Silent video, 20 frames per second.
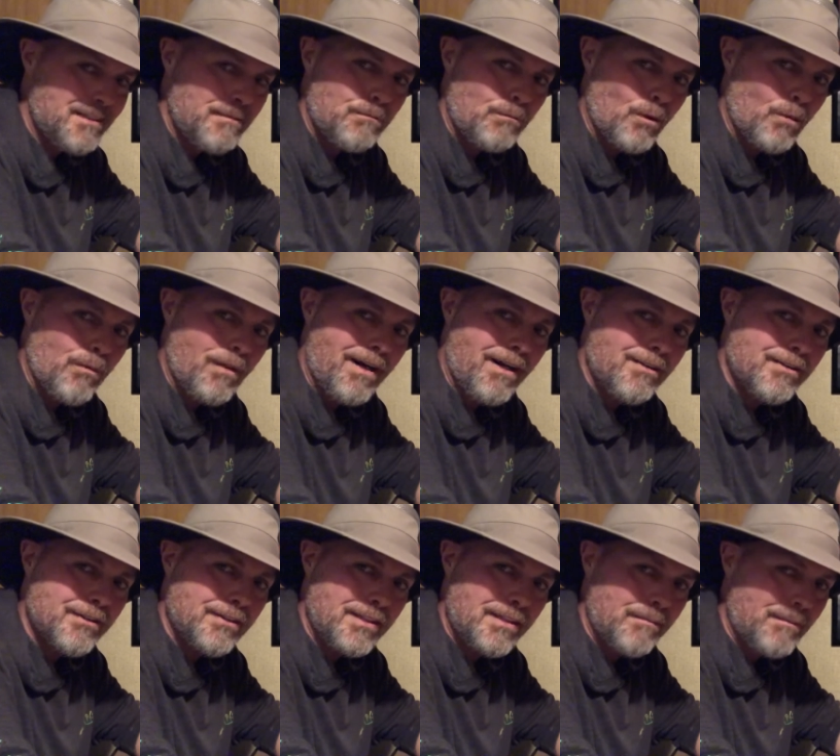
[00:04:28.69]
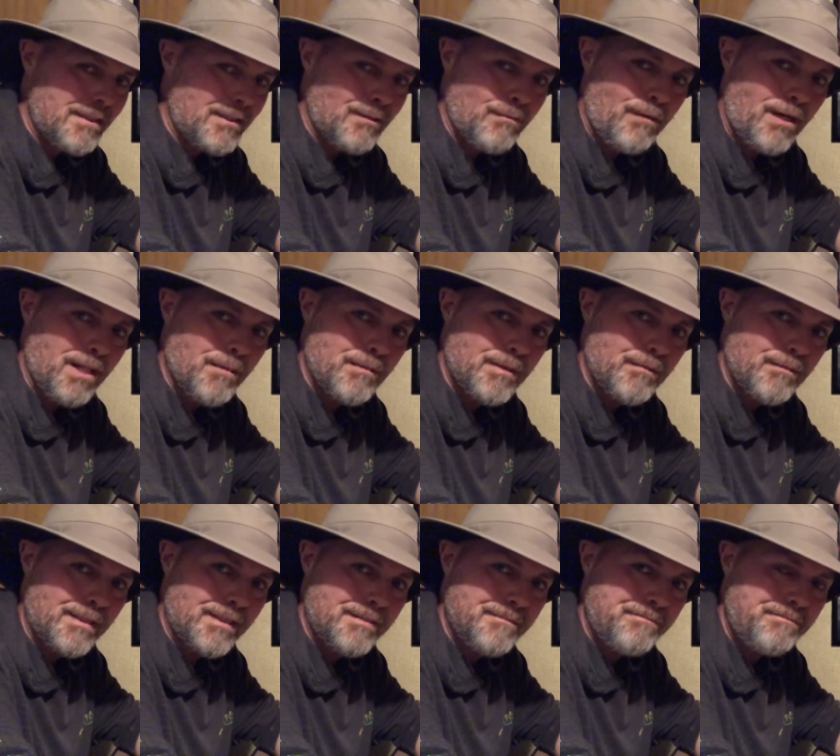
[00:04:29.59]
More power to you, but don't bother me a
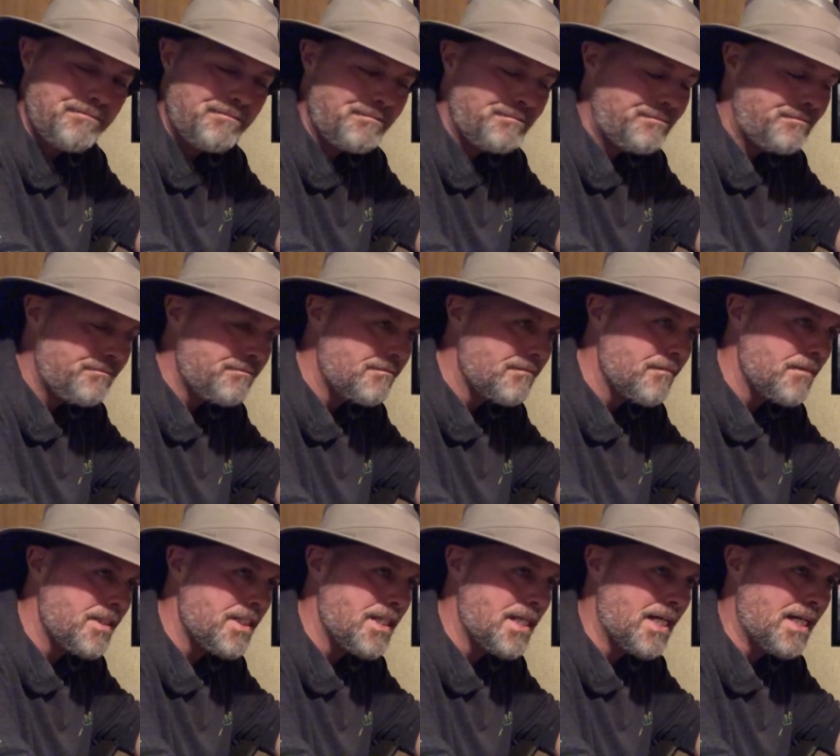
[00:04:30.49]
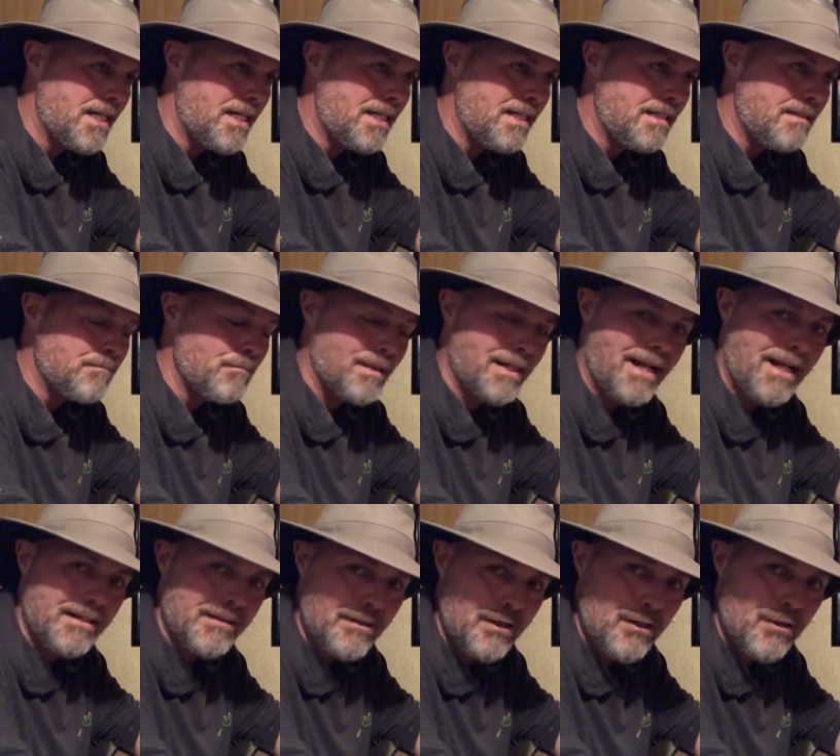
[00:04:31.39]
bit. Uh, but
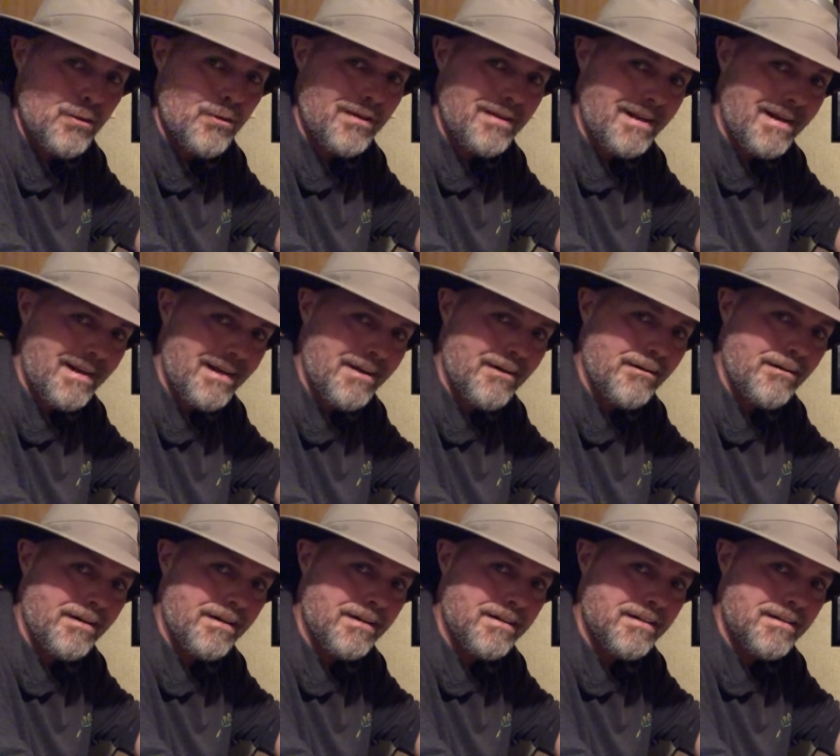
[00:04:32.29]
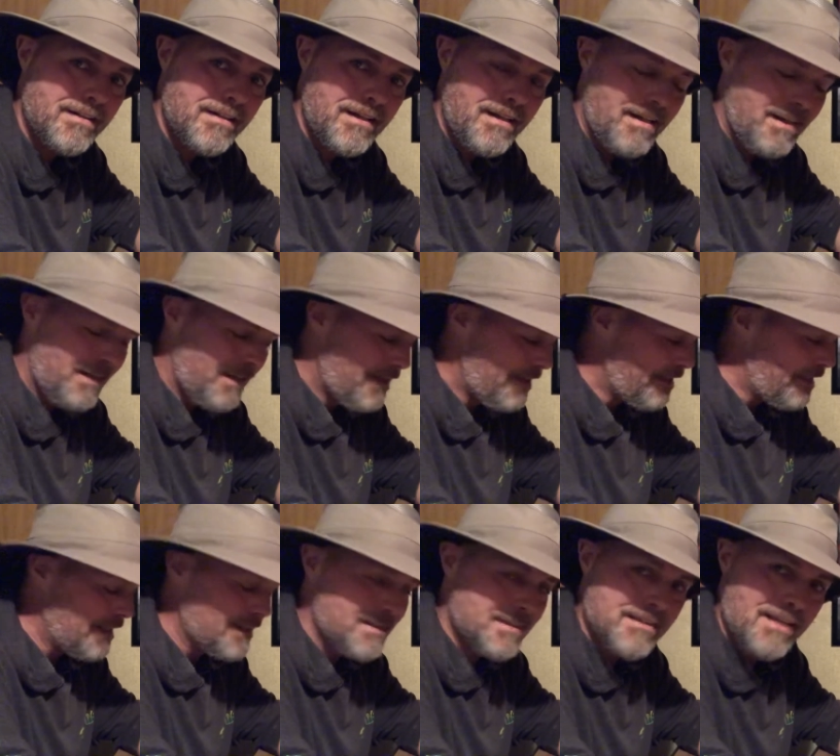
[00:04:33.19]
I know in that area,
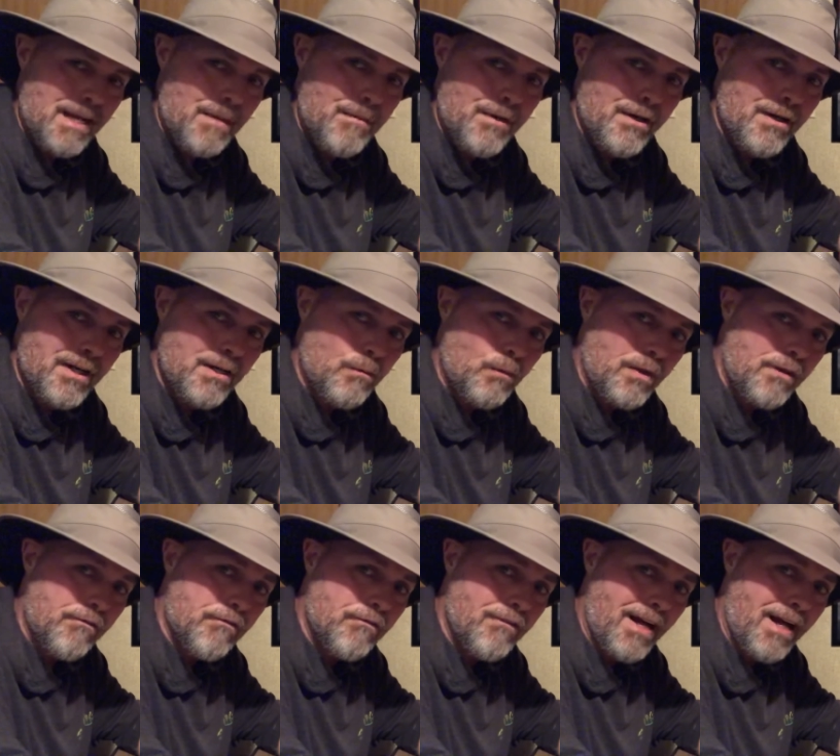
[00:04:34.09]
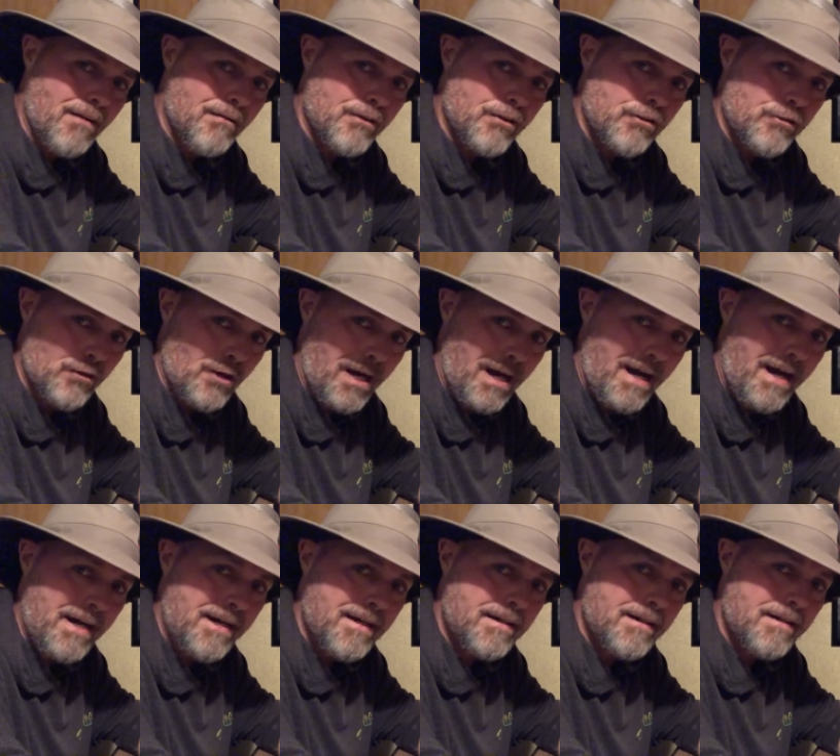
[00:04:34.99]
that's the same area we've found the
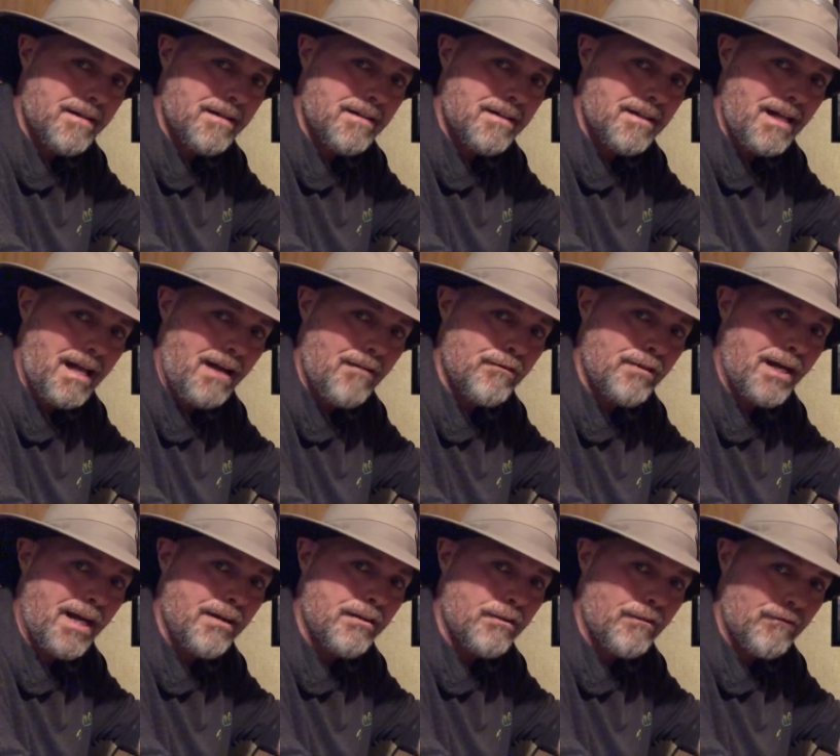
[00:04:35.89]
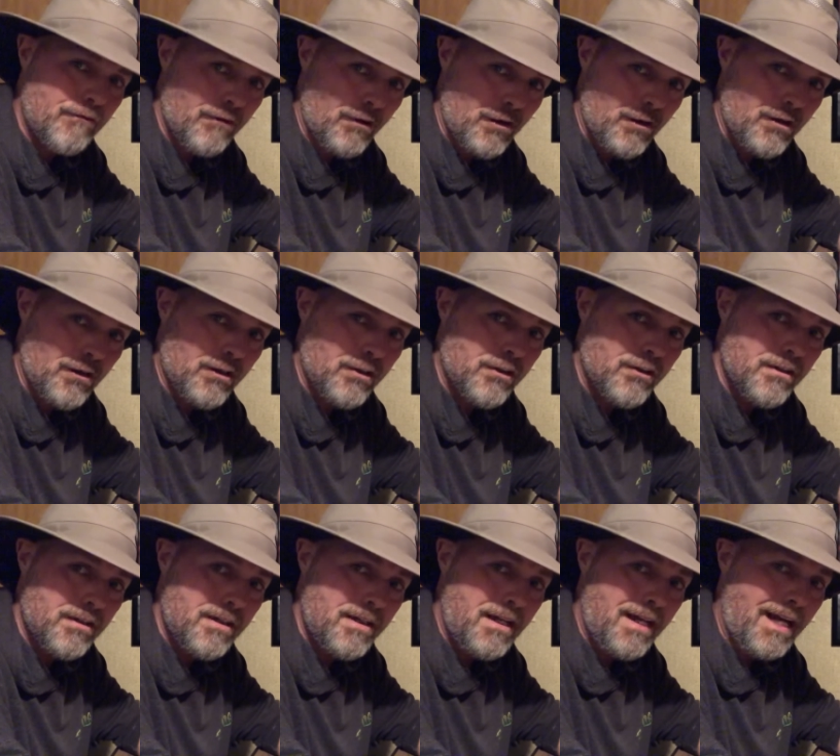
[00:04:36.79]
track. I've got the fur.
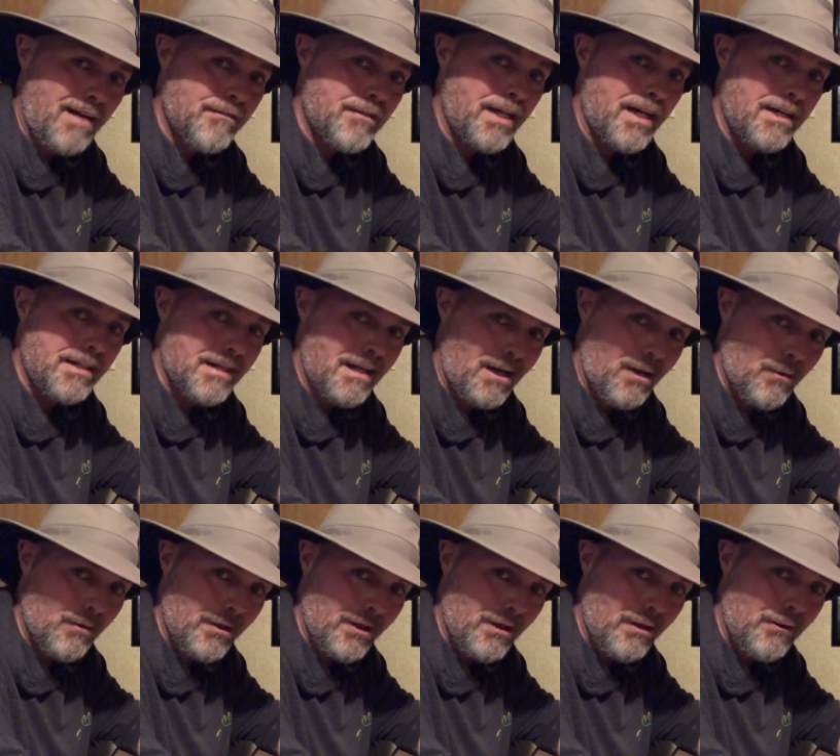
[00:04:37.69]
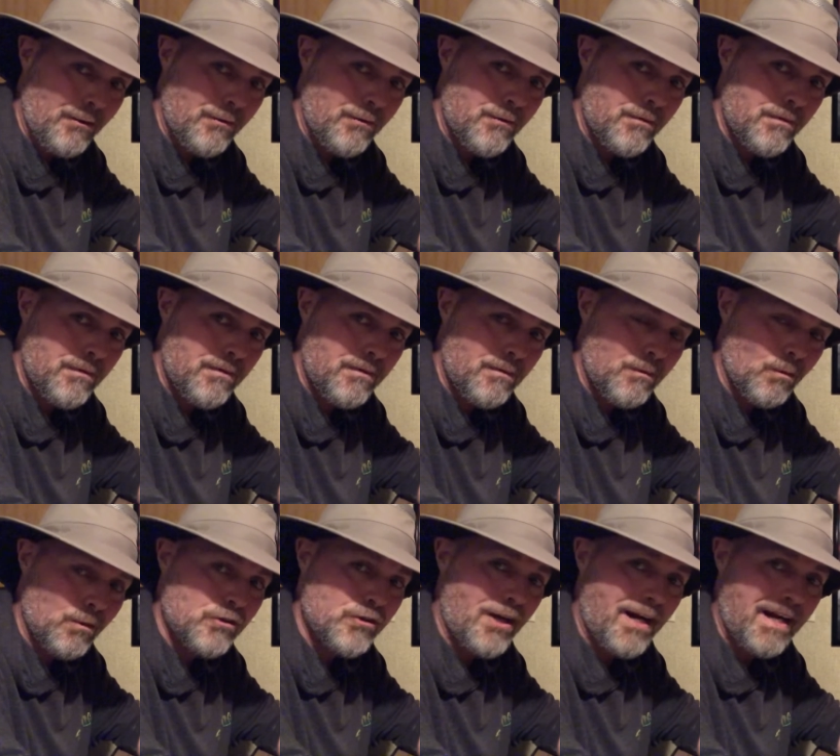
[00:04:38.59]
I've got an audio.
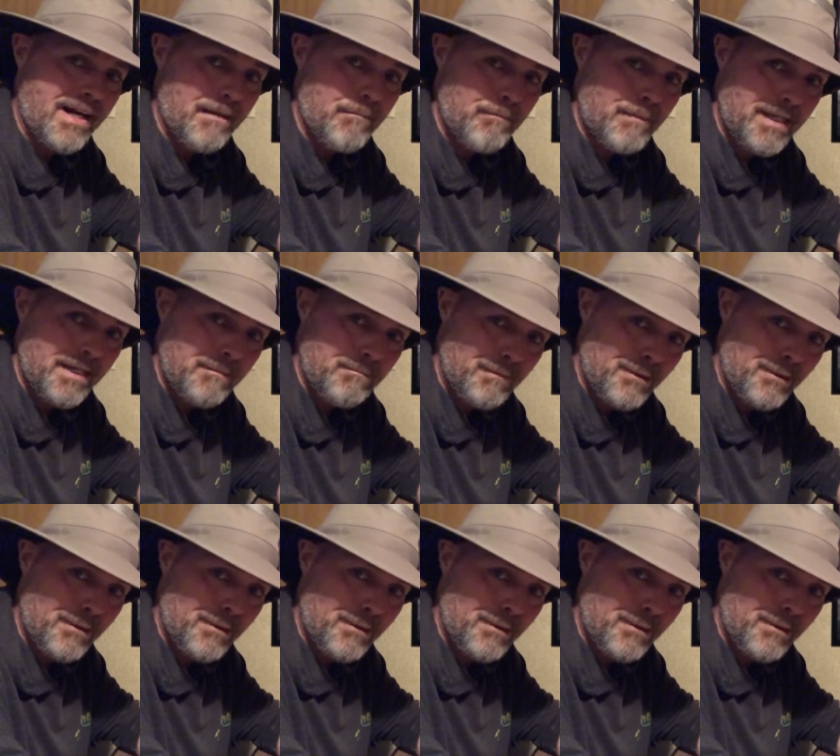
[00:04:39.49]
We're tracking Big